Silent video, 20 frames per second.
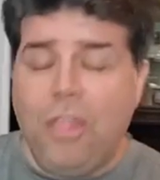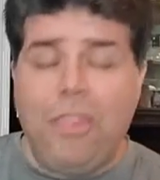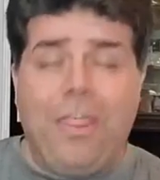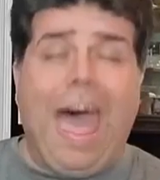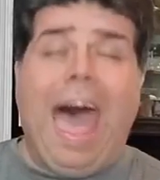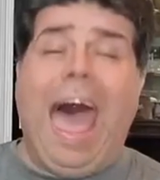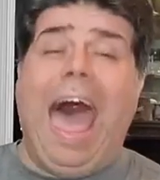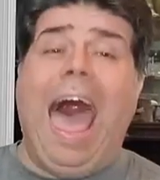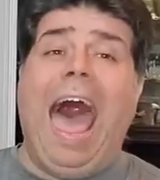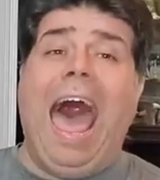
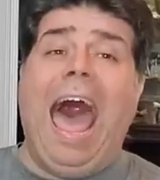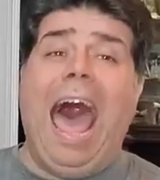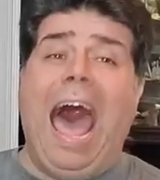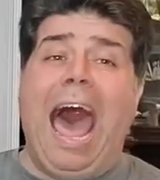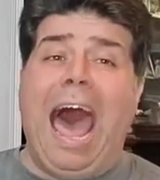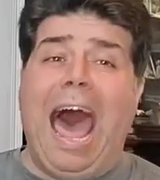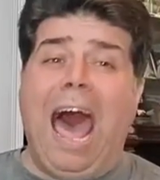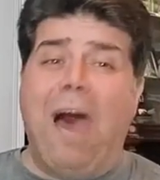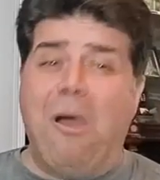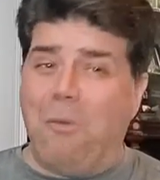
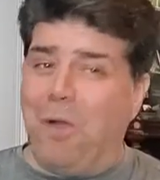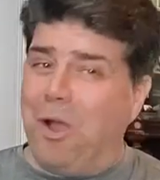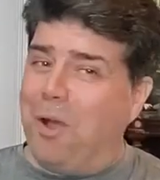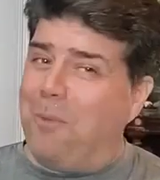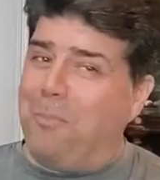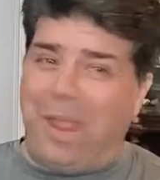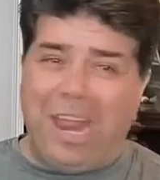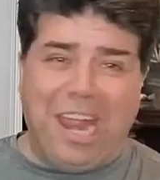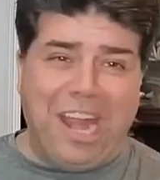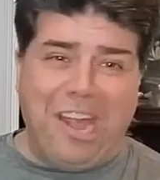there
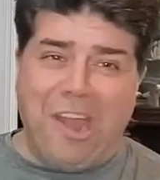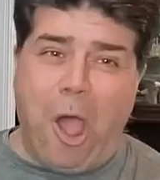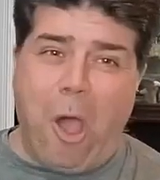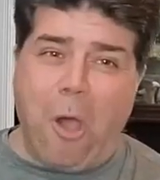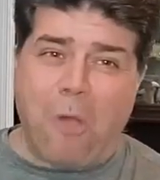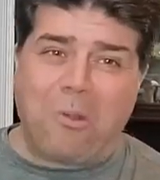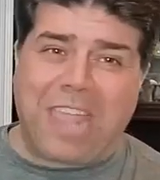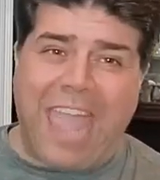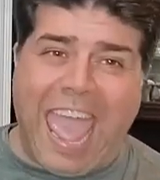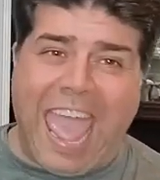will be
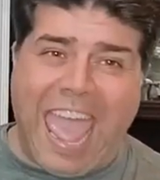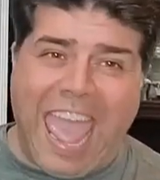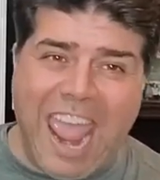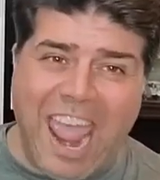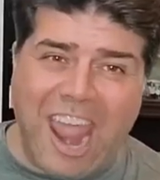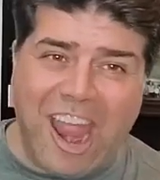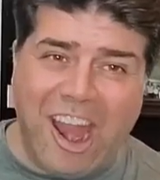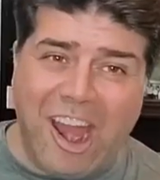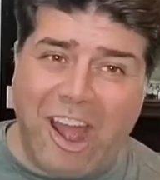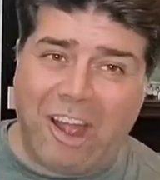no
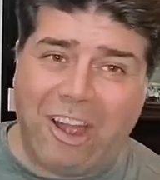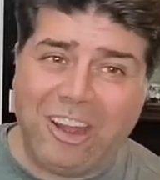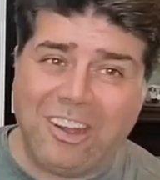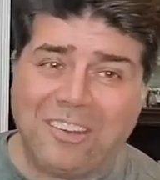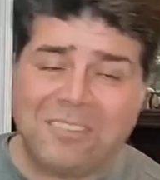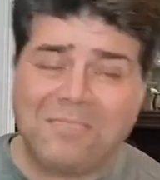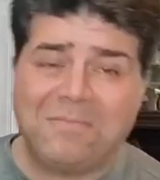care,